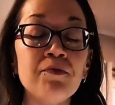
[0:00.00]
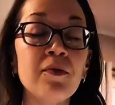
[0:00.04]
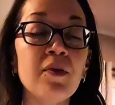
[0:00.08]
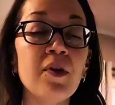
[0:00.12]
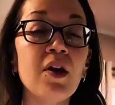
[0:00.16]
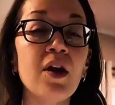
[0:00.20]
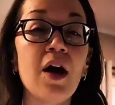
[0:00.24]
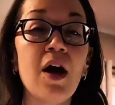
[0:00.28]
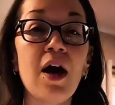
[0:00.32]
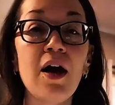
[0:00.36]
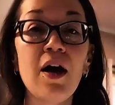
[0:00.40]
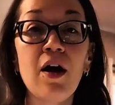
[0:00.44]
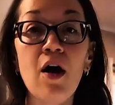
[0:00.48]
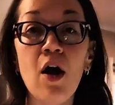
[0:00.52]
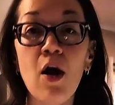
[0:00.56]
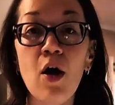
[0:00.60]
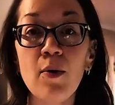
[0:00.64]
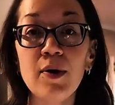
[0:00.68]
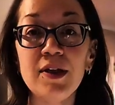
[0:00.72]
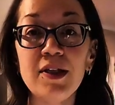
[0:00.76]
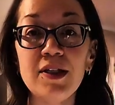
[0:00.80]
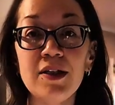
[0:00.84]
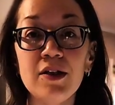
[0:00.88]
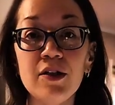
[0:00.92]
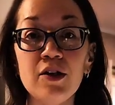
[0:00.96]
I always
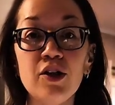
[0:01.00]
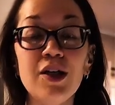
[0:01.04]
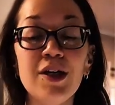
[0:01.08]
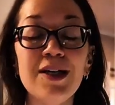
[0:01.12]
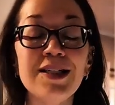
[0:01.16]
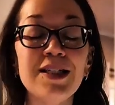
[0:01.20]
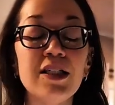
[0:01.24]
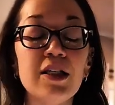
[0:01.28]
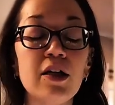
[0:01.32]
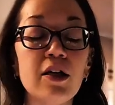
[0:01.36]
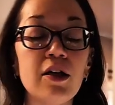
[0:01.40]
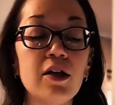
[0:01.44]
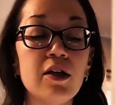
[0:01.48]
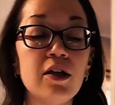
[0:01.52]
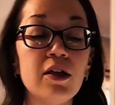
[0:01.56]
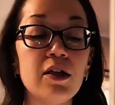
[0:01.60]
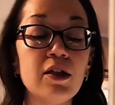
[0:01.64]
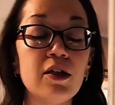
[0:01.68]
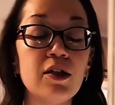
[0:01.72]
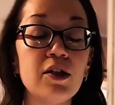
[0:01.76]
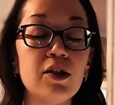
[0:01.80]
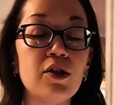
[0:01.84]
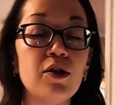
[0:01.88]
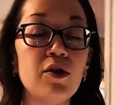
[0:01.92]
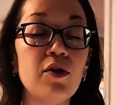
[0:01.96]
suggest,
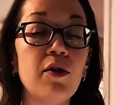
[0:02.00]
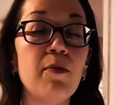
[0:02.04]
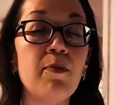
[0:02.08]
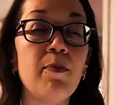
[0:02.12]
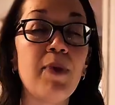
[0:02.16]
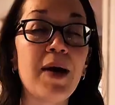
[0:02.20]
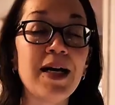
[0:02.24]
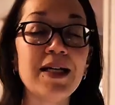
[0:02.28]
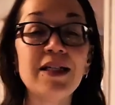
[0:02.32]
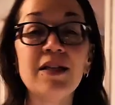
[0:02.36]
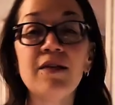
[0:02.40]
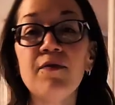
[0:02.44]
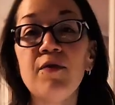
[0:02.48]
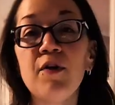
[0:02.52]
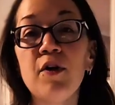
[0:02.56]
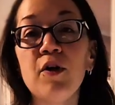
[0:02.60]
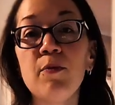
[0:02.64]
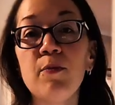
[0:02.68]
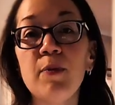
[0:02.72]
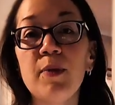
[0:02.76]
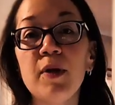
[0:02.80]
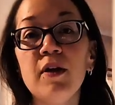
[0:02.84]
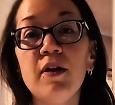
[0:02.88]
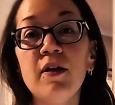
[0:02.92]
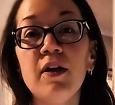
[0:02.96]
to the best of your
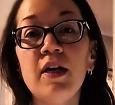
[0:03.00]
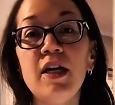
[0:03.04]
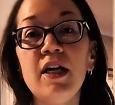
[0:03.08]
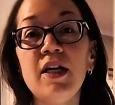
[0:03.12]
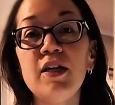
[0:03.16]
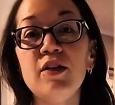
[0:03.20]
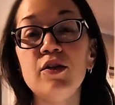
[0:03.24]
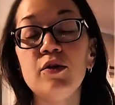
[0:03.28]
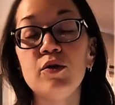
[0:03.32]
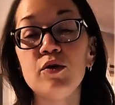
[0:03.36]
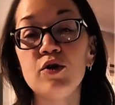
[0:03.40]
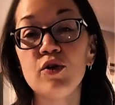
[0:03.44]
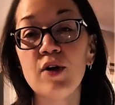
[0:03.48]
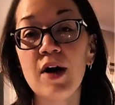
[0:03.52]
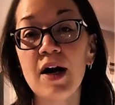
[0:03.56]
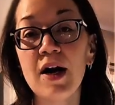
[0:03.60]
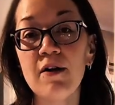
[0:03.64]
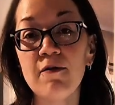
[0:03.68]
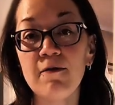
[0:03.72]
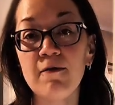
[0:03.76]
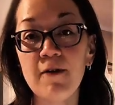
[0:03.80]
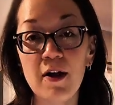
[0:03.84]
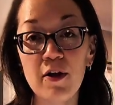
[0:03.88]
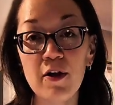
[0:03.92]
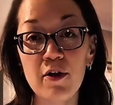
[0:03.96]
ability, to try to
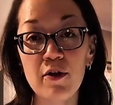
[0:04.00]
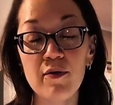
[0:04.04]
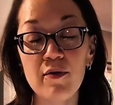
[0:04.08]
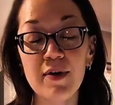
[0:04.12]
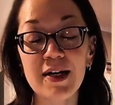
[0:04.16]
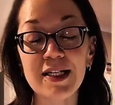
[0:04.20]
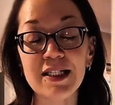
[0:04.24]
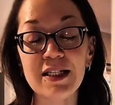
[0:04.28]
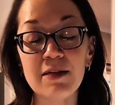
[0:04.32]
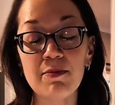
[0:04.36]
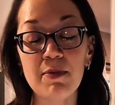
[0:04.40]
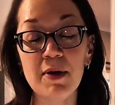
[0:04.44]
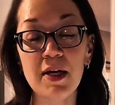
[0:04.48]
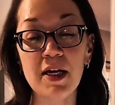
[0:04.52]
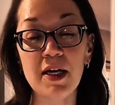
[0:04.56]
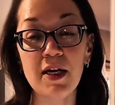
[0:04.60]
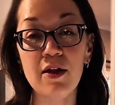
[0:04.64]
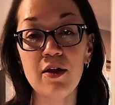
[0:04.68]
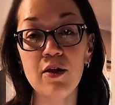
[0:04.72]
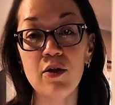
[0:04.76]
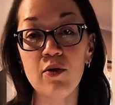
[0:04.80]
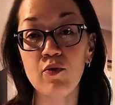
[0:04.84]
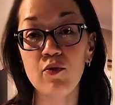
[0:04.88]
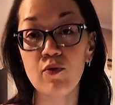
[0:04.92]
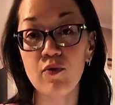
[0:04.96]
follow the recipe the
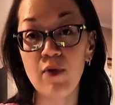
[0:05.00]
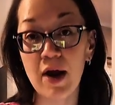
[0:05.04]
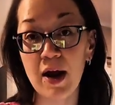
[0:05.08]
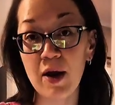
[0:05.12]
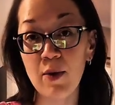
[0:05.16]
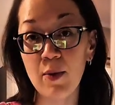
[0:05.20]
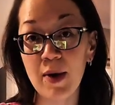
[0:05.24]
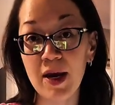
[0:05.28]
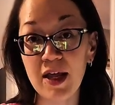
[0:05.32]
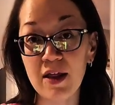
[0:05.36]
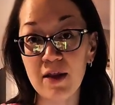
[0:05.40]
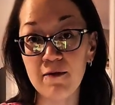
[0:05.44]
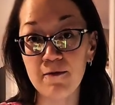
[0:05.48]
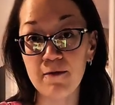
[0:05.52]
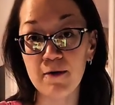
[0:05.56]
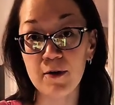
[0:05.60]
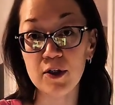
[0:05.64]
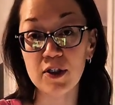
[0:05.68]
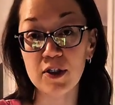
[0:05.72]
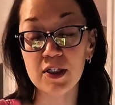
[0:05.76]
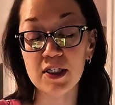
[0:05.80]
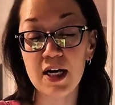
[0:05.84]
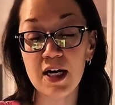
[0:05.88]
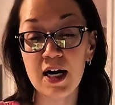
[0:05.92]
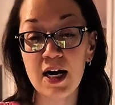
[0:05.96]
right way the first
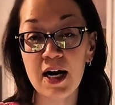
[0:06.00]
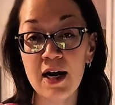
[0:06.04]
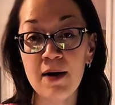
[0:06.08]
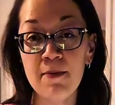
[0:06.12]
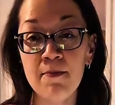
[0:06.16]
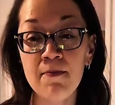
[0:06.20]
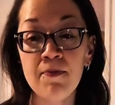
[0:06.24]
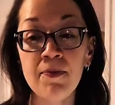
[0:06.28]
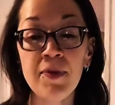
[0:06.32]
time.